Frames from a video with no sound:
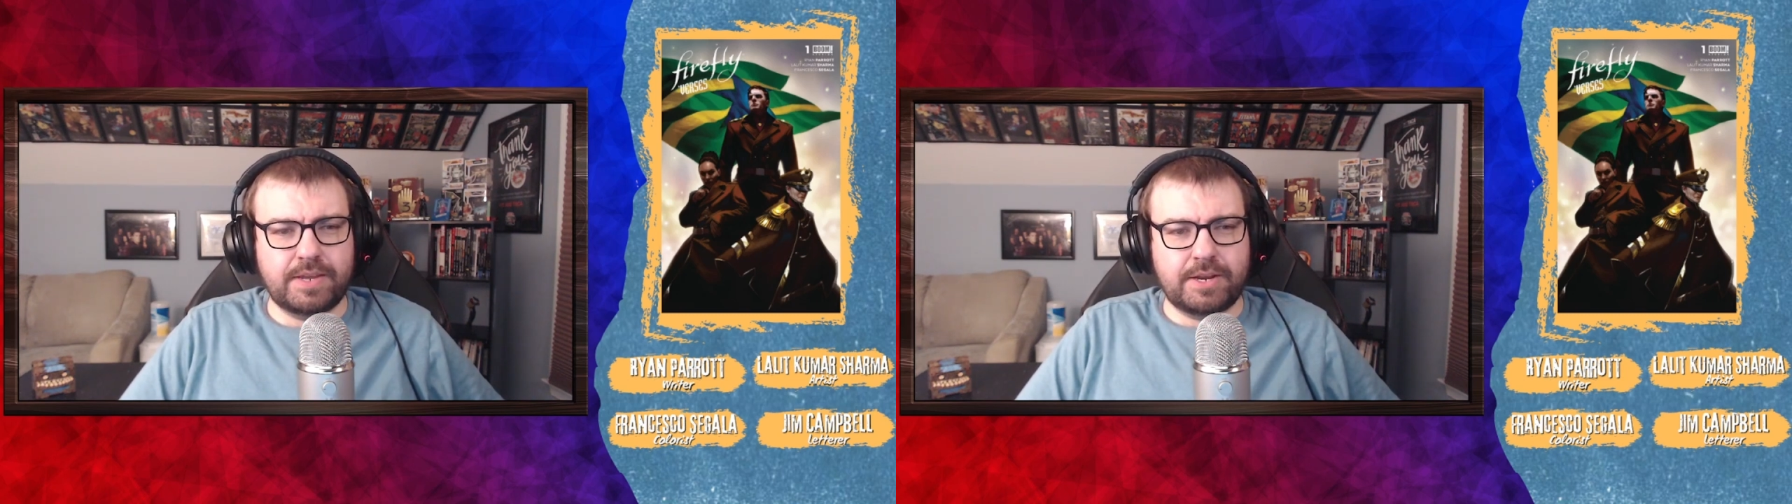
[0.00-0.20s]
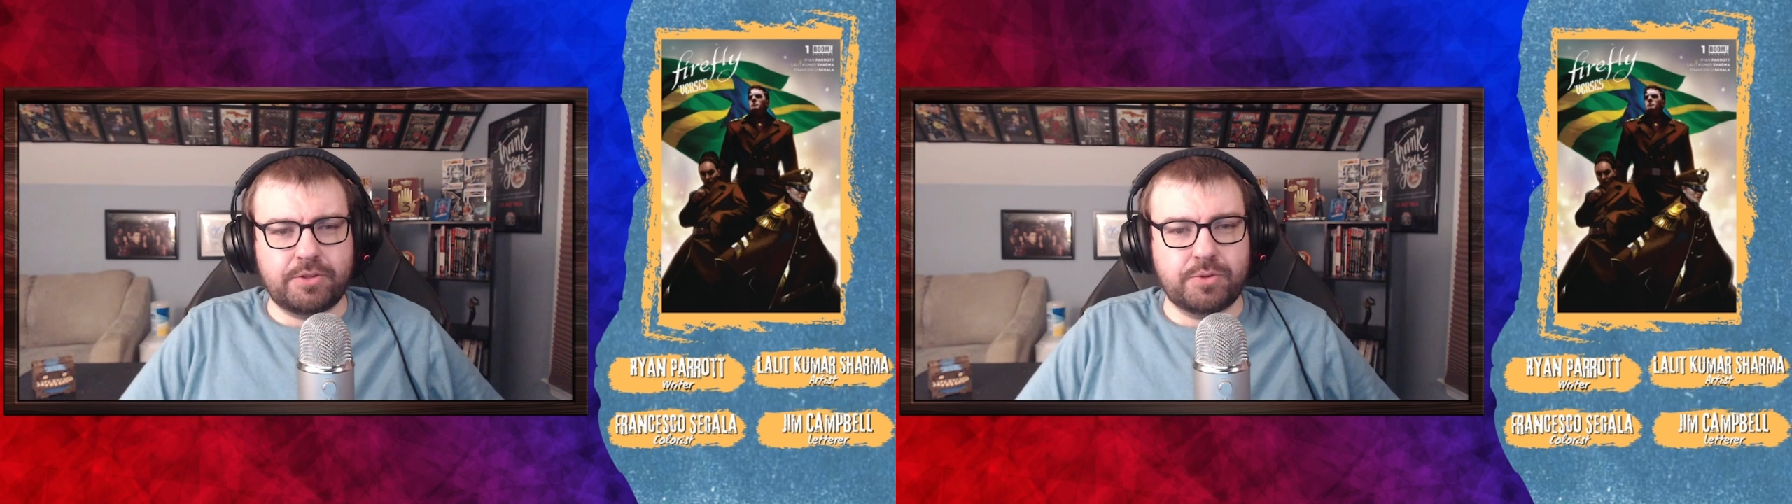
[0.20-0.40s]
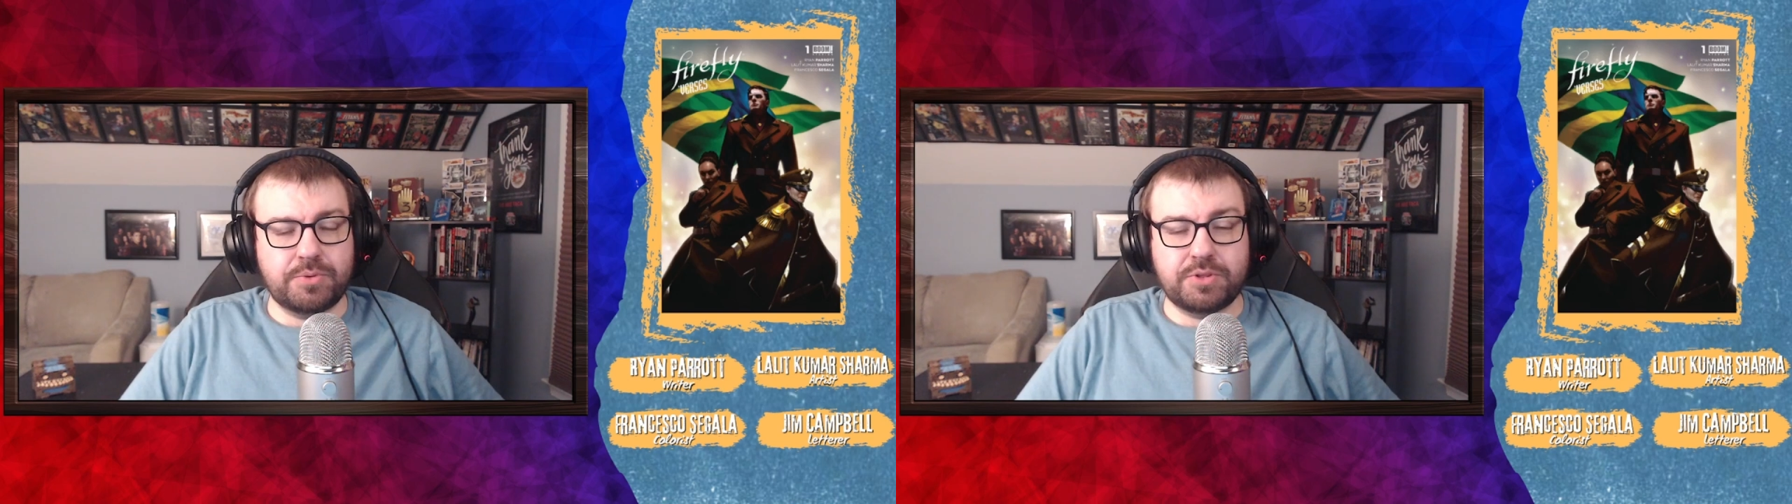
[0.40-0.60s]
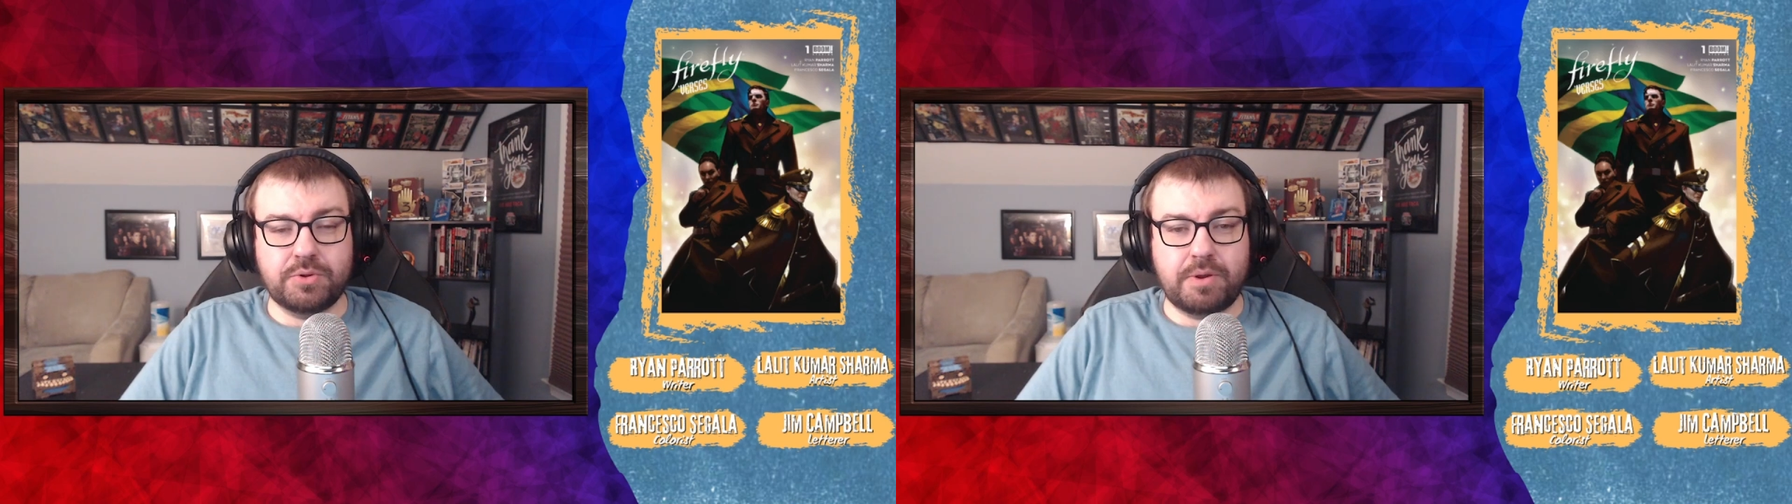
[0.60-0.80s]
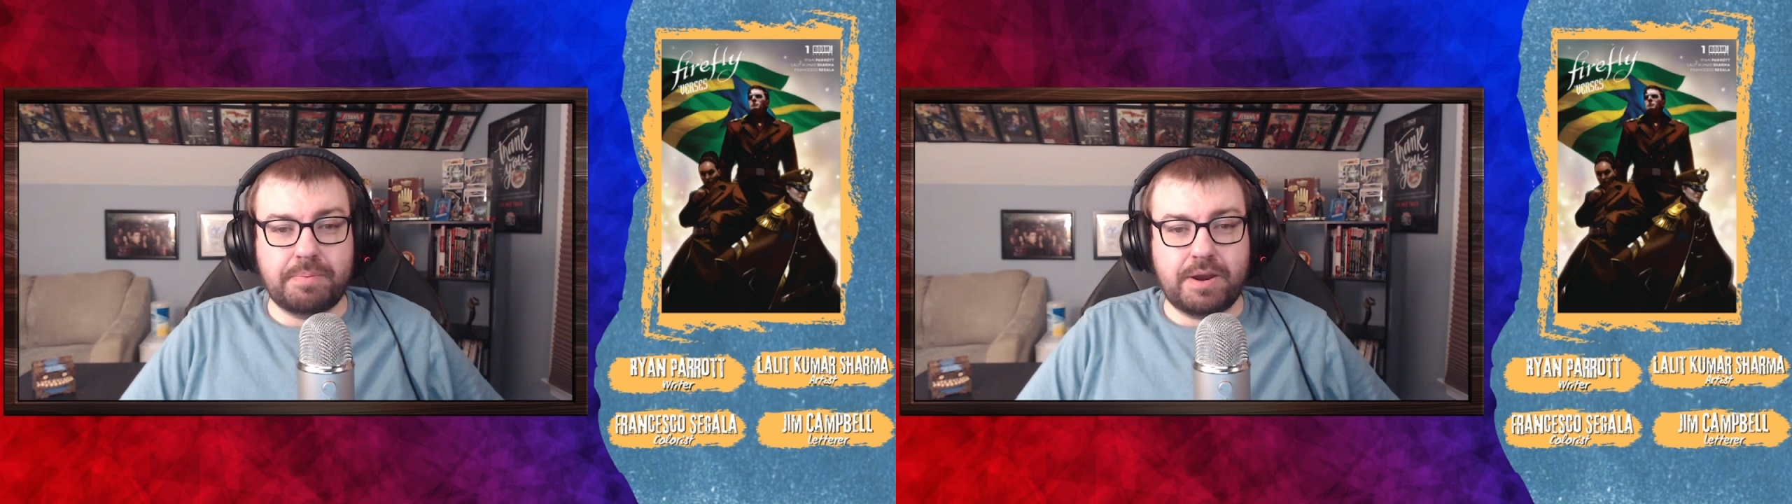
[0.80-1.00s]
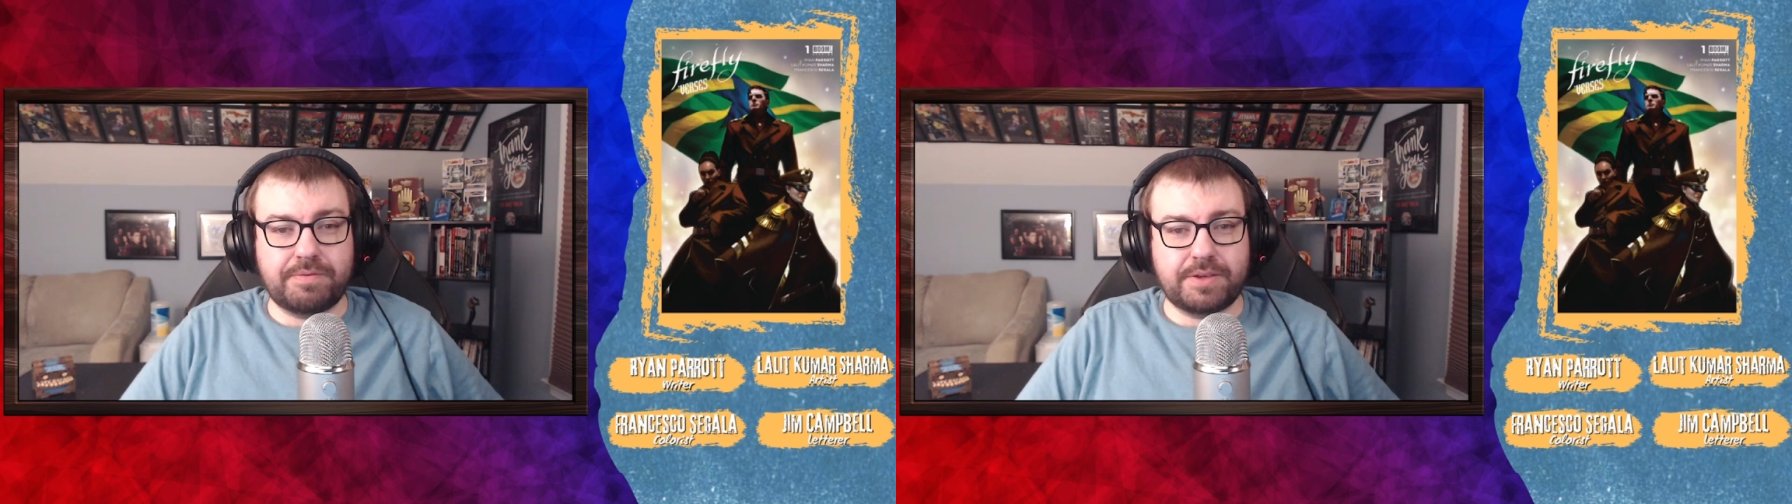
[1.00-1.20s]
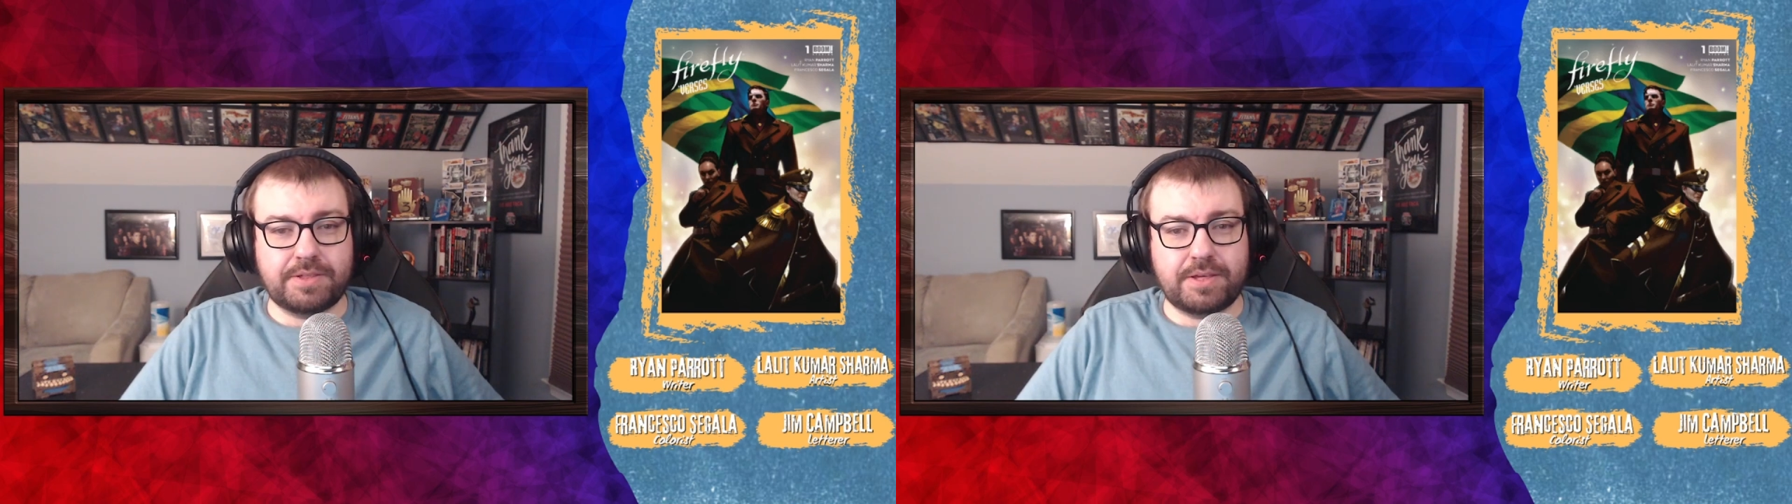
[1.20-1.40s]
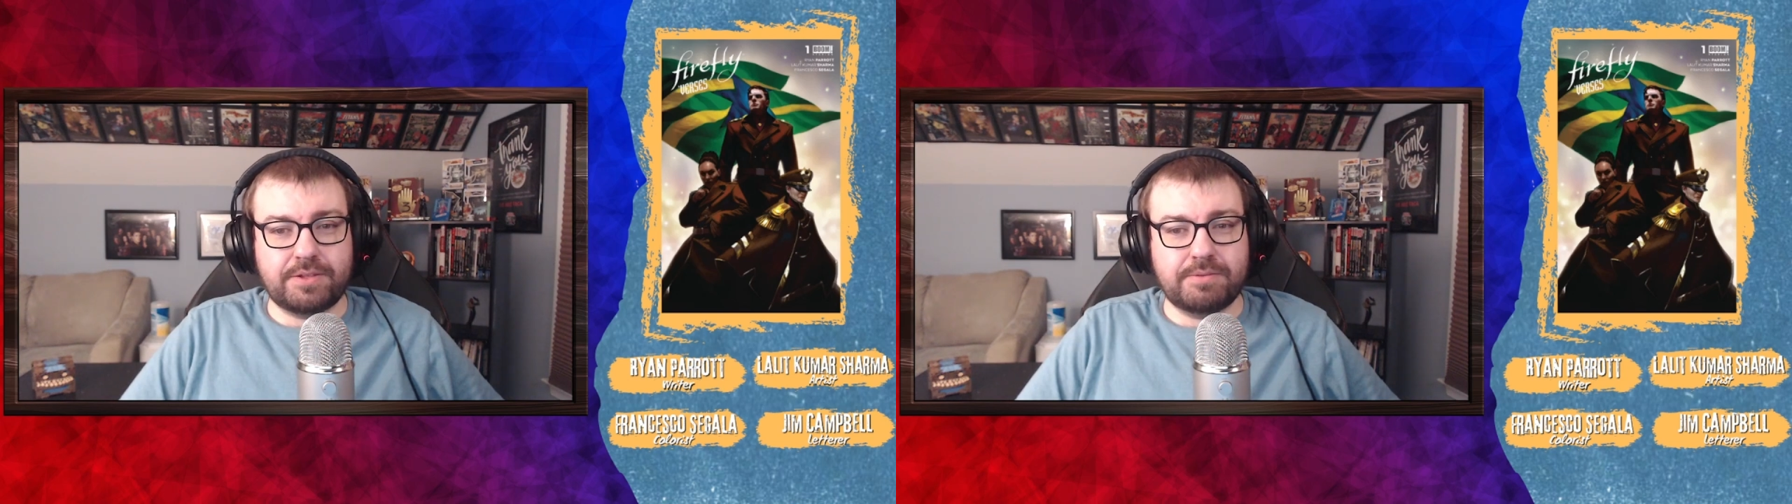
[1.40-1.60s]
And although it's not a perfect
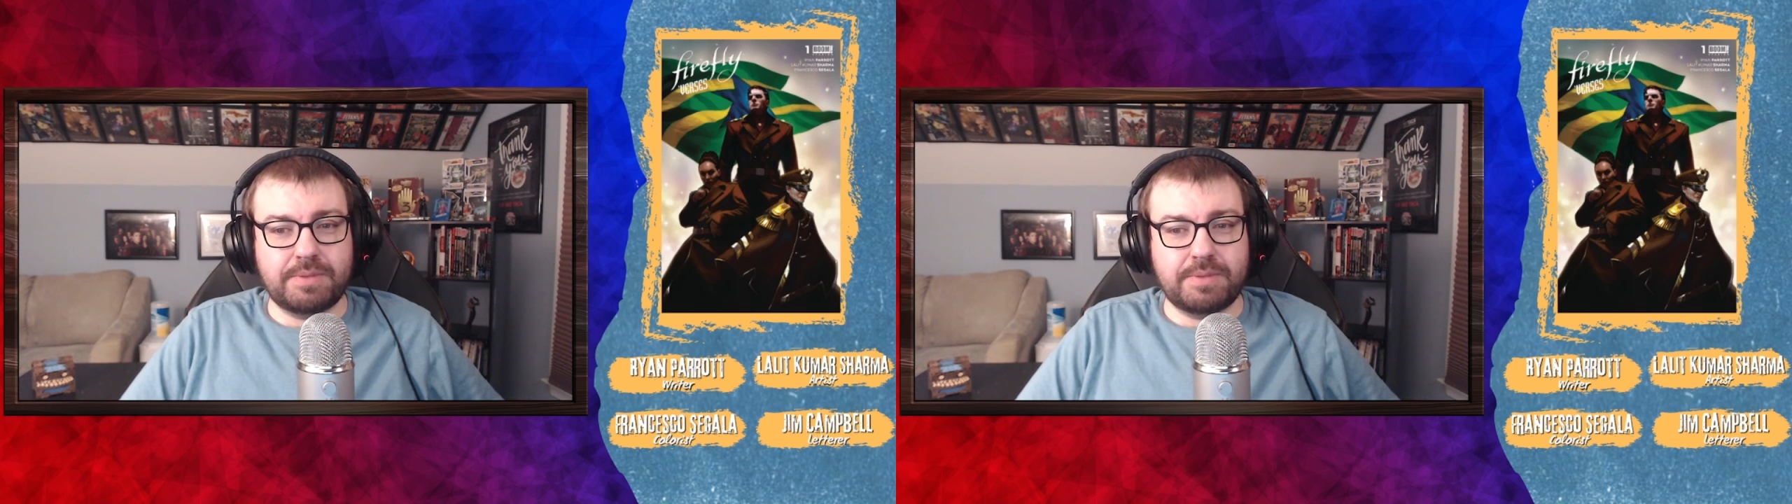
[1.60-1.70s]
system,